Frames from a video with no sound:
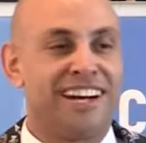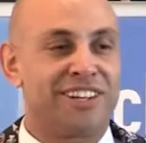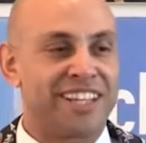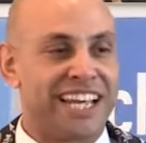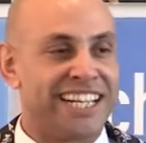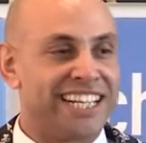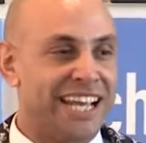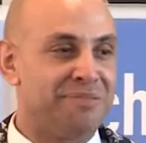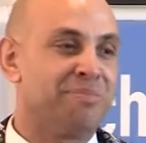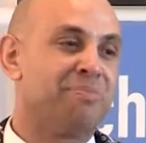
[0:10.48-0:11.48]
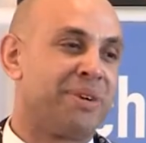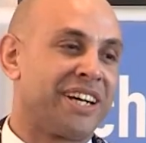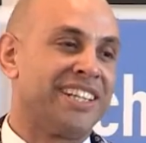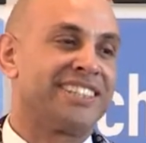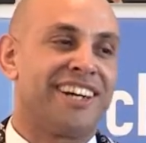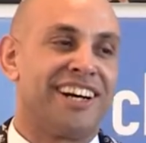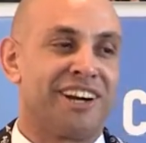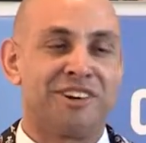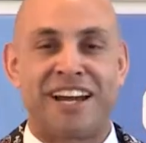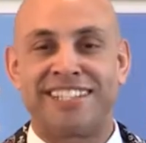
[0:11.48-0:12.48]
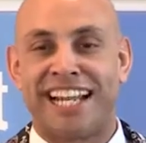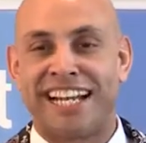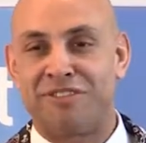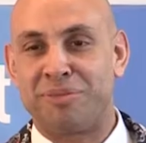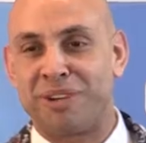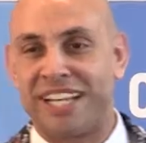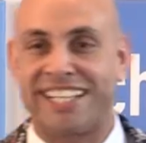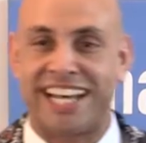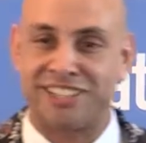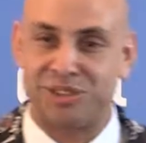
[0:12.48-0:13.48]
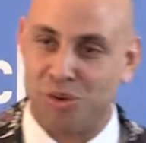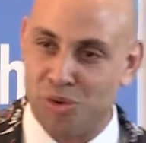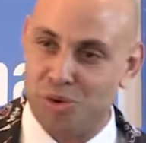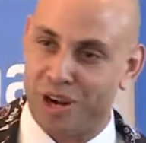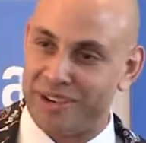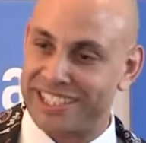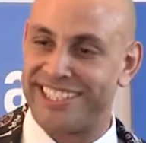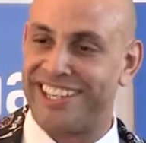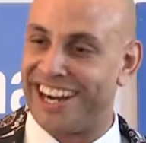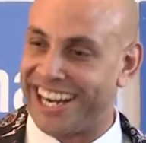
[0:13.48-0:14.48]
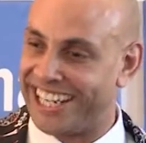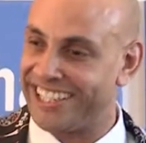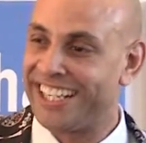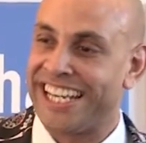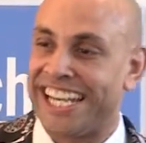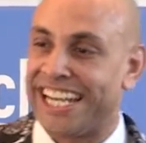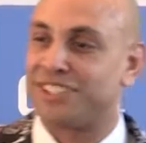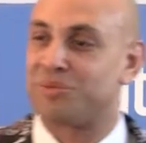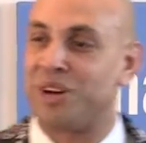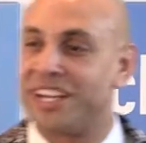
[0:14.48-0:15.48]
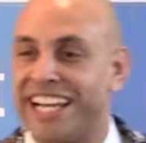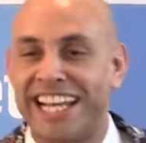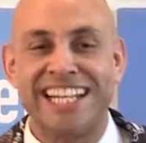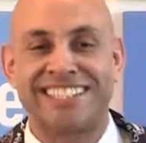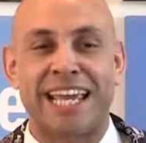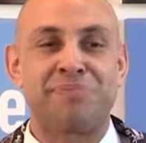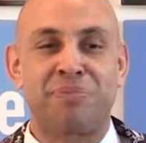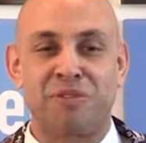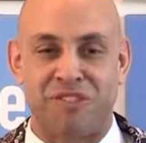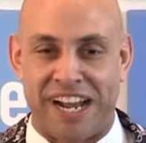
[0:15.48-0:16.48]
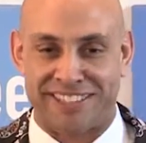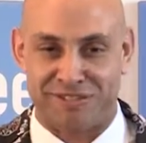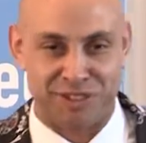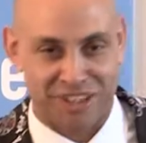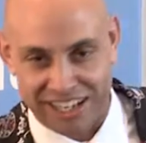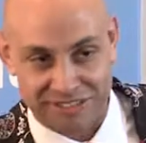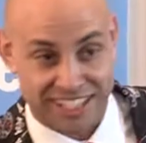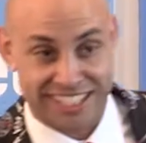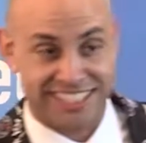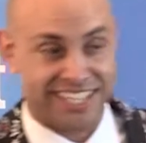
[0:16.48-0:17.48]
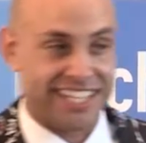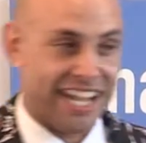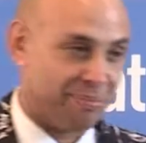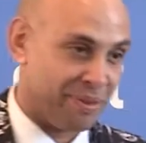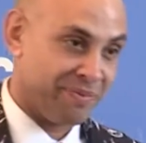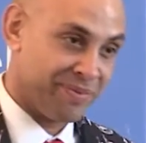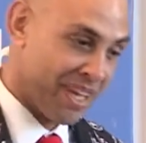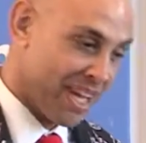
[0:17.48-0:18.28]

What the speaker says: got that nickname because I go around telling everybody that you're all going to die. It is one inescapable fact of your life that this is going to happen.